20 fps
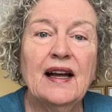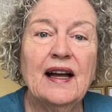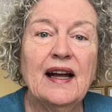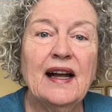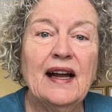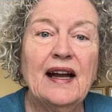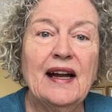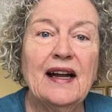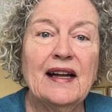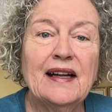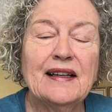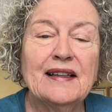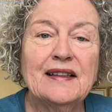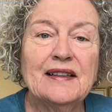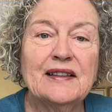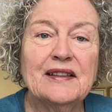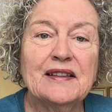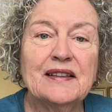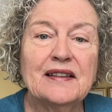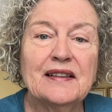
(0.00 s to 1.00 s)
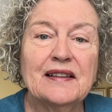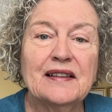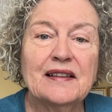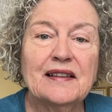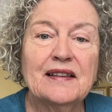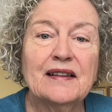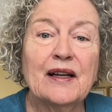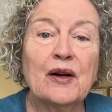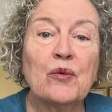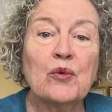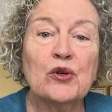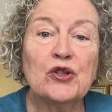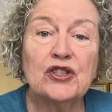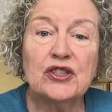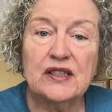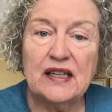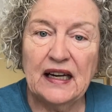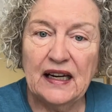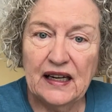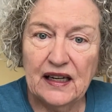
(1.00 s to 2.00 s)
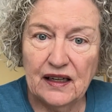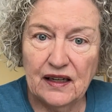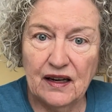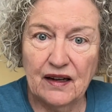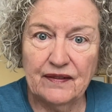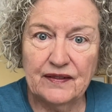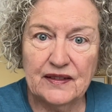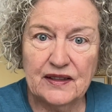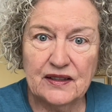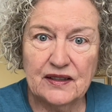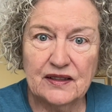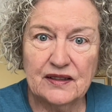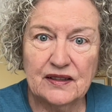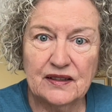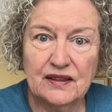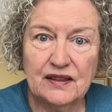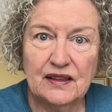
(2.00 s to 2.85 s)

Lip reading: and there was 10 of us